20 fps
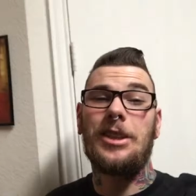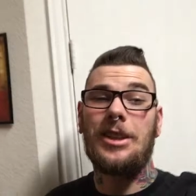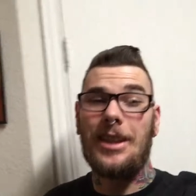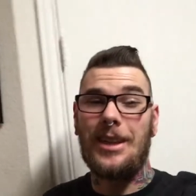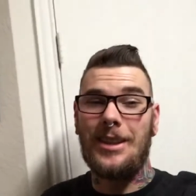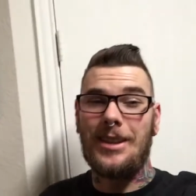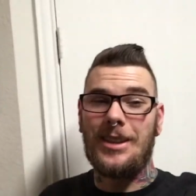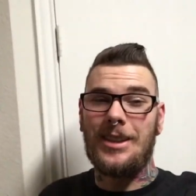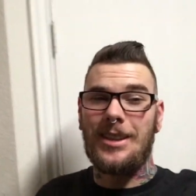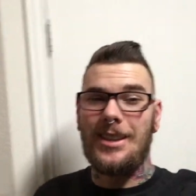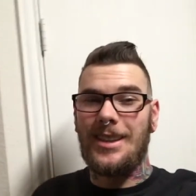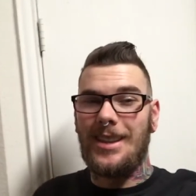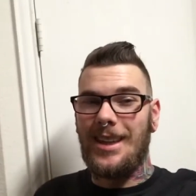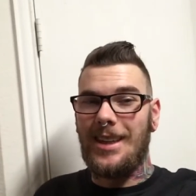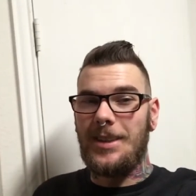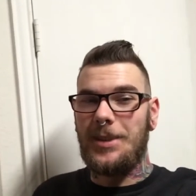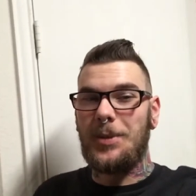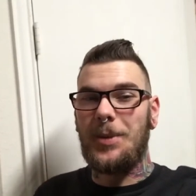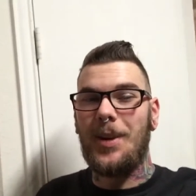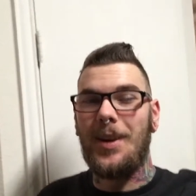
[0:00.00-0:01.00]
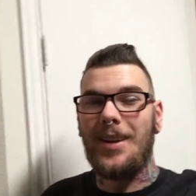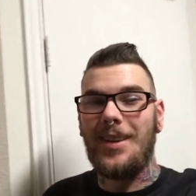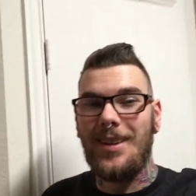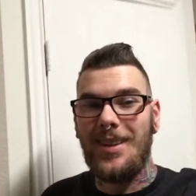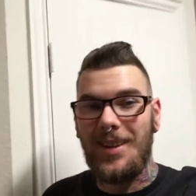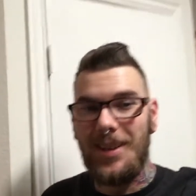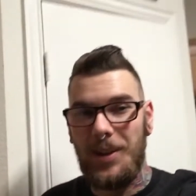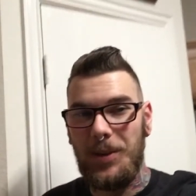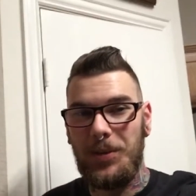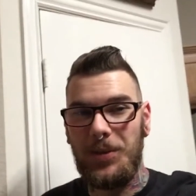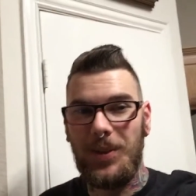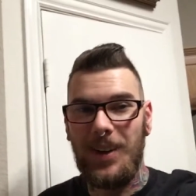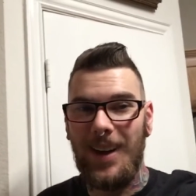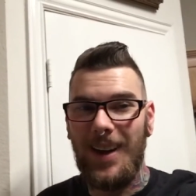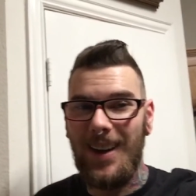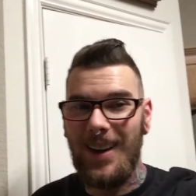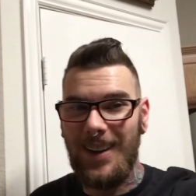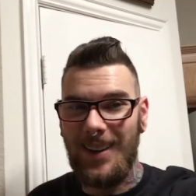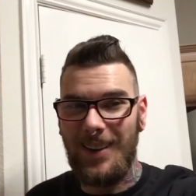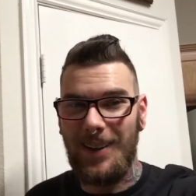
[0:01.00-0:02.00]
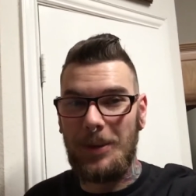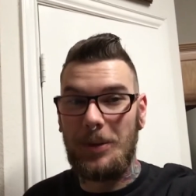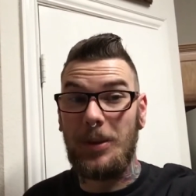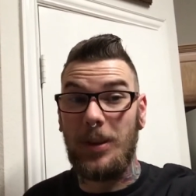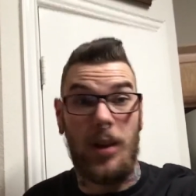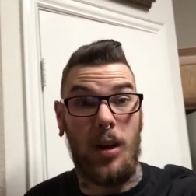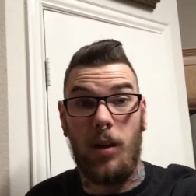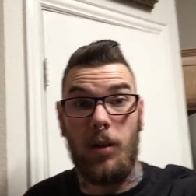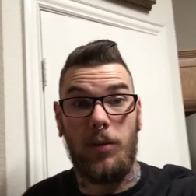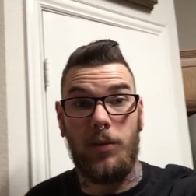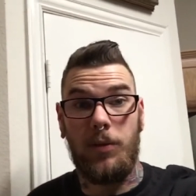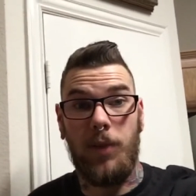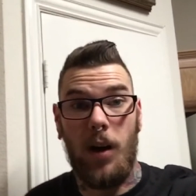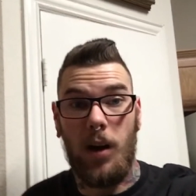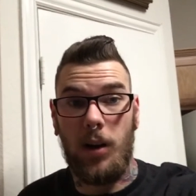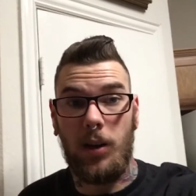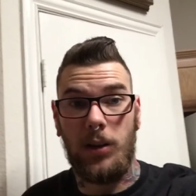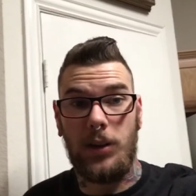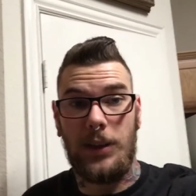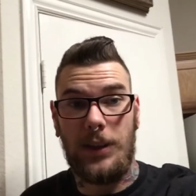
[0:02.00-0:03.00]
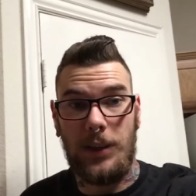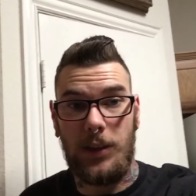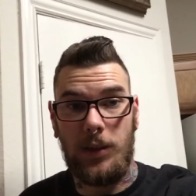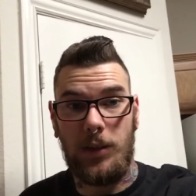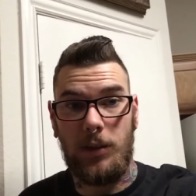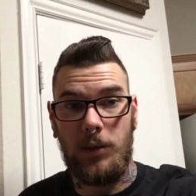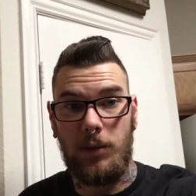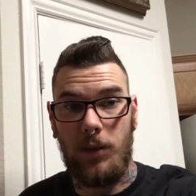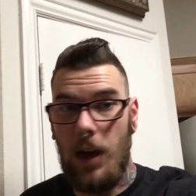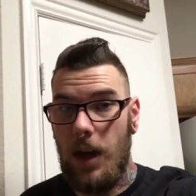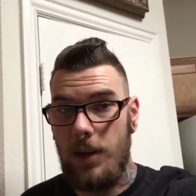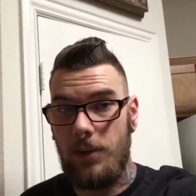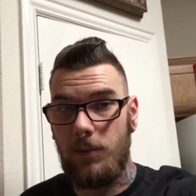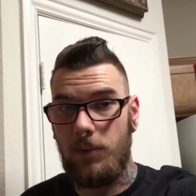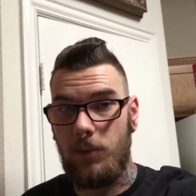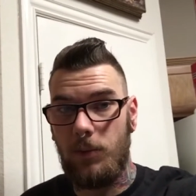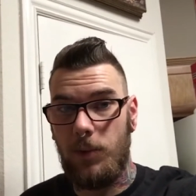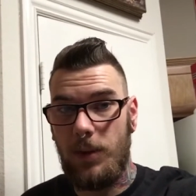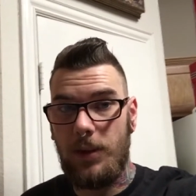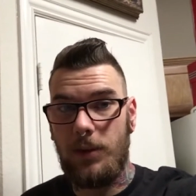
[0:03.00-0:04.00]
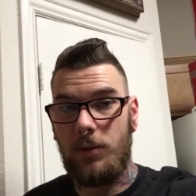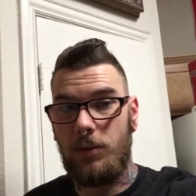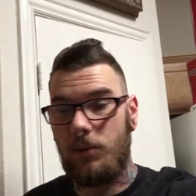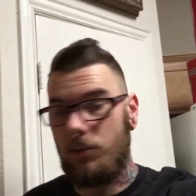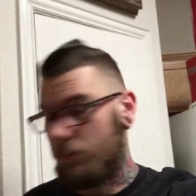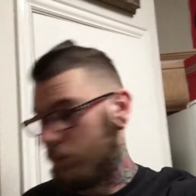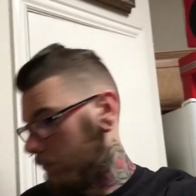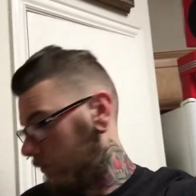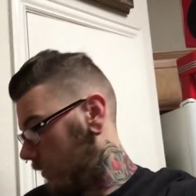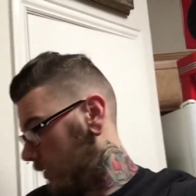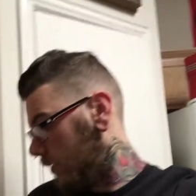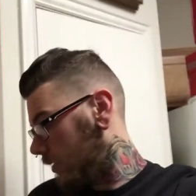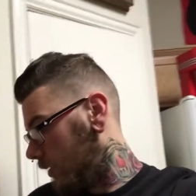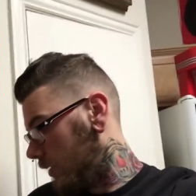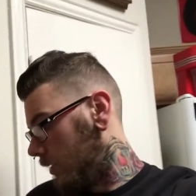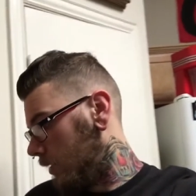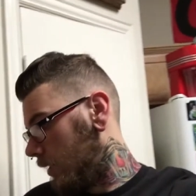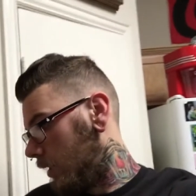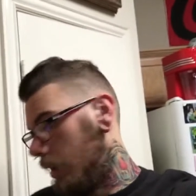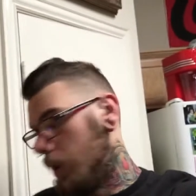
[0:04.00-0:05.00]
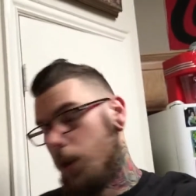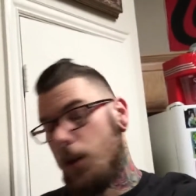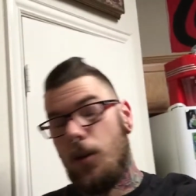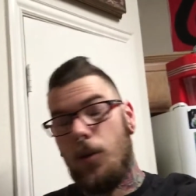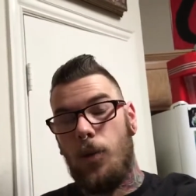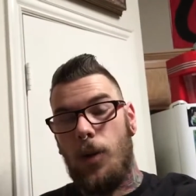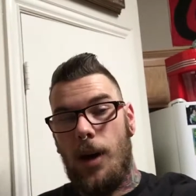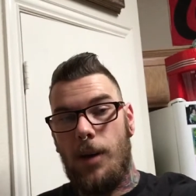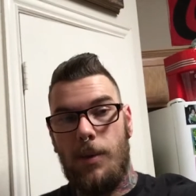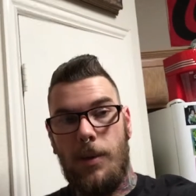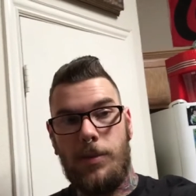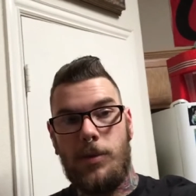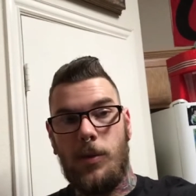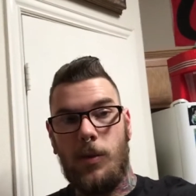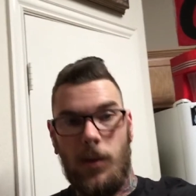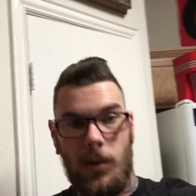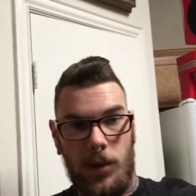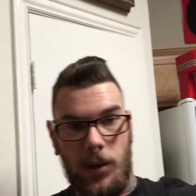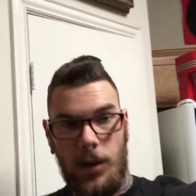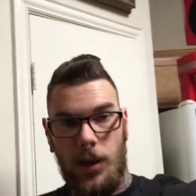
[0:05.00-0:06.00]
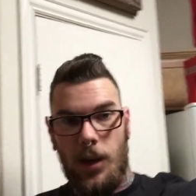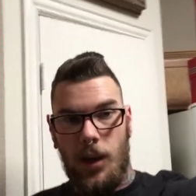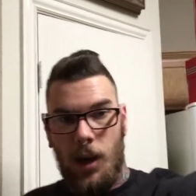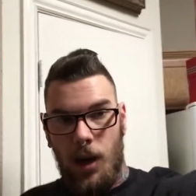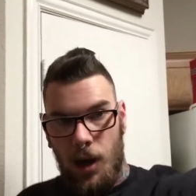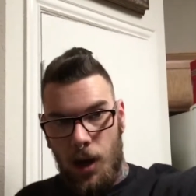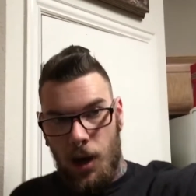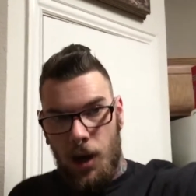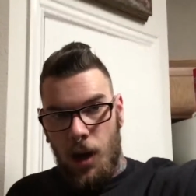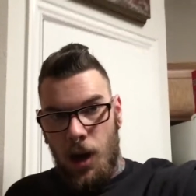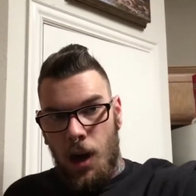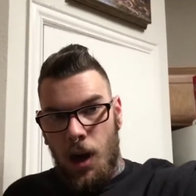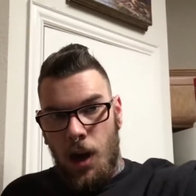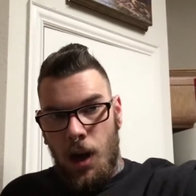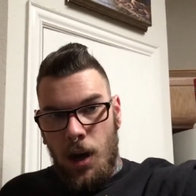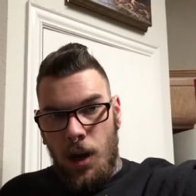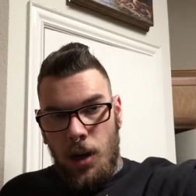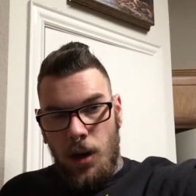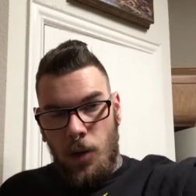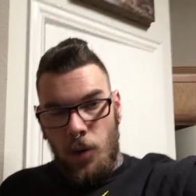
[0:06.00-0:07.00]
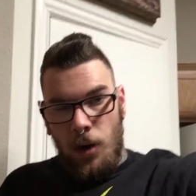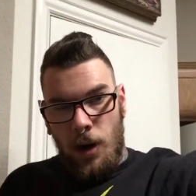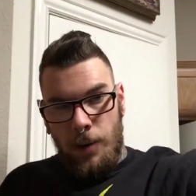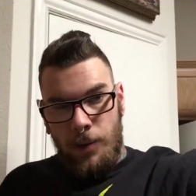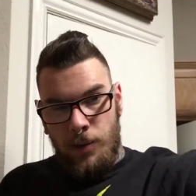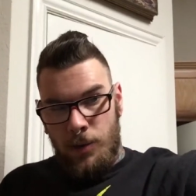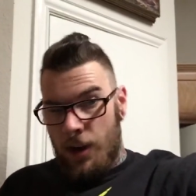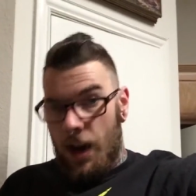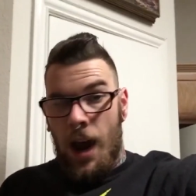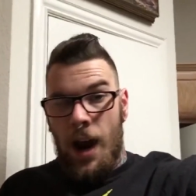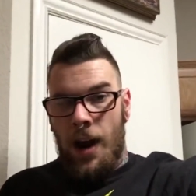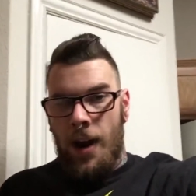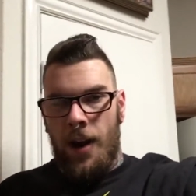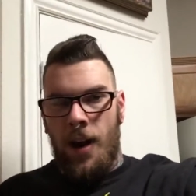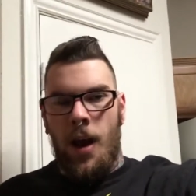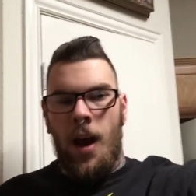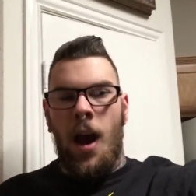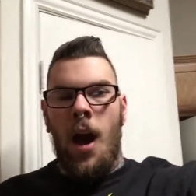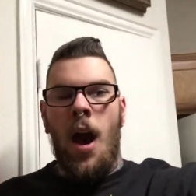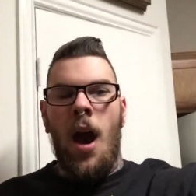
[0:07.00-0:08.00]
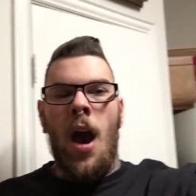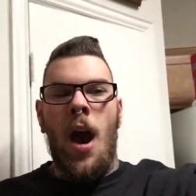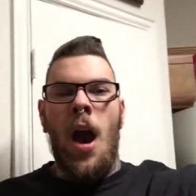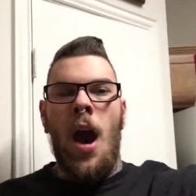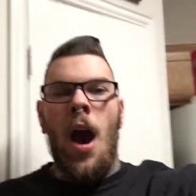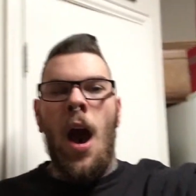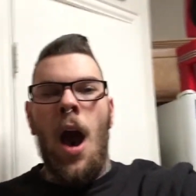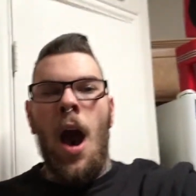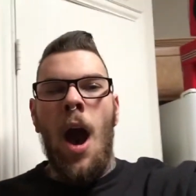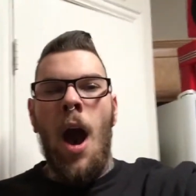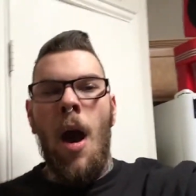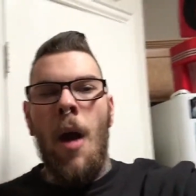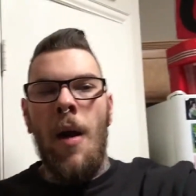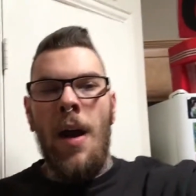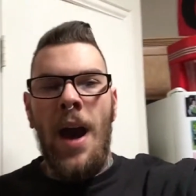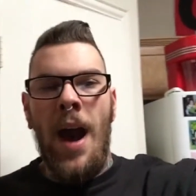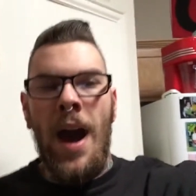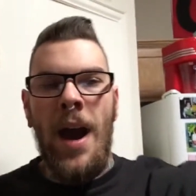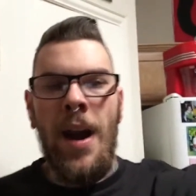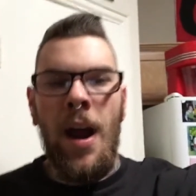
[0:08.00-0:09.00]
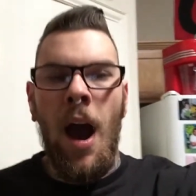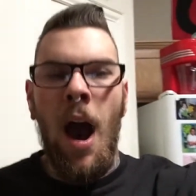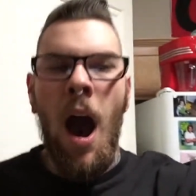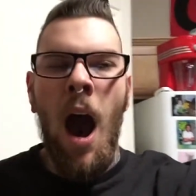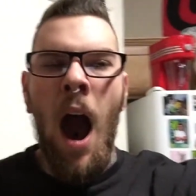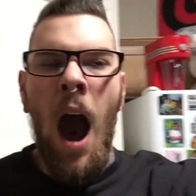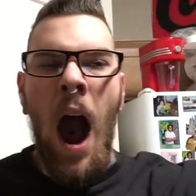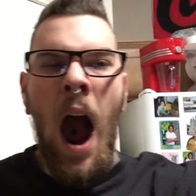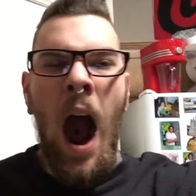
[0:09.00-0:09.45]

change it. That's why. I forgot. It was six. I, what? Why am I up so early? Why am I so tired? Yeah,